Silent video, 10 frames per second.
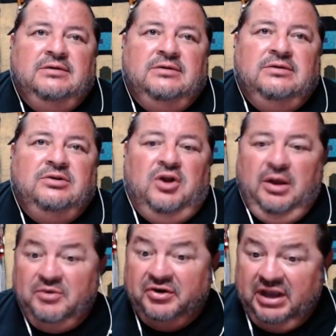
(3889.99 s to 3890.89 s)
You know,
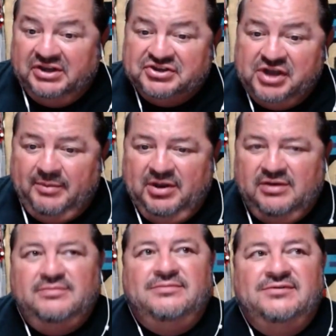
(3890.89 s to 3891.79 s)
I'm your naked shaman.
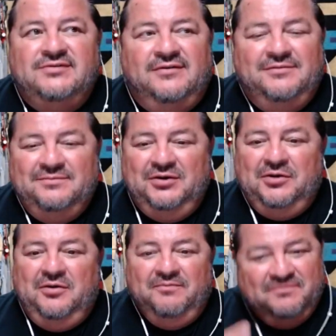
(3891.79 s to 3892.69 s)
So, you
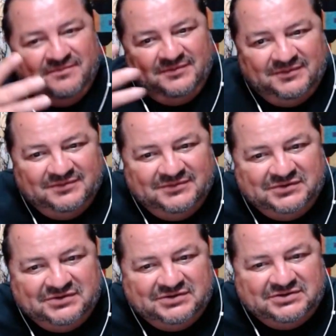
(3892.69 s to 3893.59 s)
know,
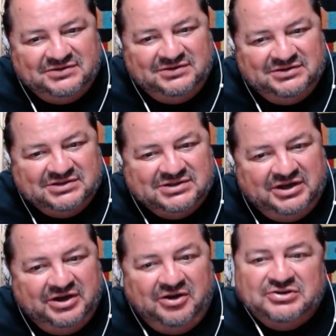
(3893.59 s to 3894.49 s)
just let
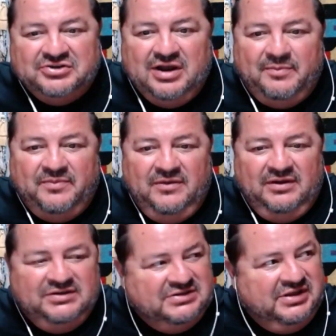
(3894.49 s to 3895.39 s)
it all drop
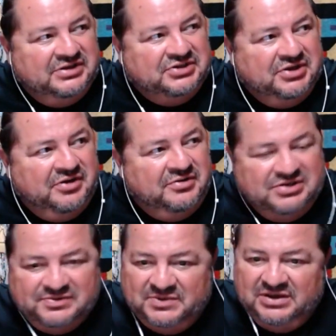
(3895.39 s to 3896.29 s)
and just let it show and
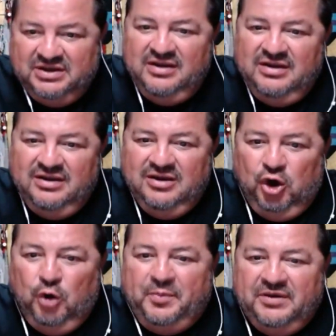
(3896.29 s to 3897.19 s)
just be
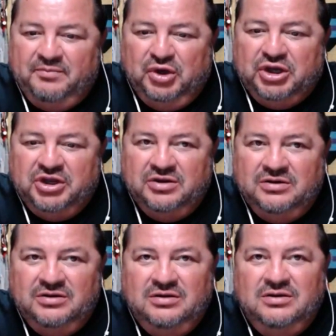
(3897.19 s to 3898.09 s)
open book
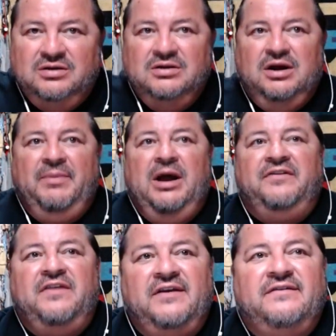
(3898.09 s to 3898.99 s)
about
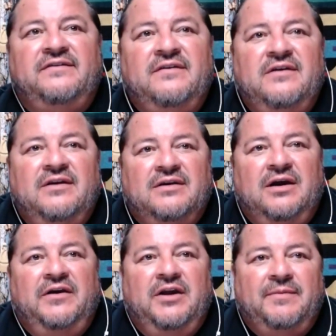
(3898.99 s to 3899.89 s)
things,
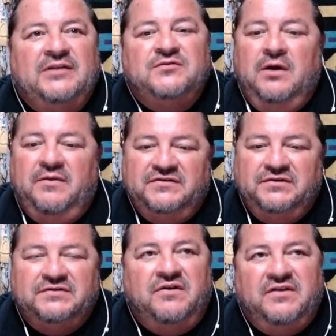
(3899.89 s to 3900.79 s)
how I am. That's why the show
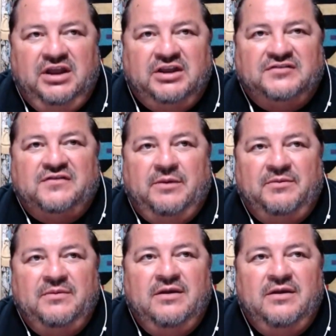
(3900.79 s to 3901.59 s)
is called The Naked Shaman.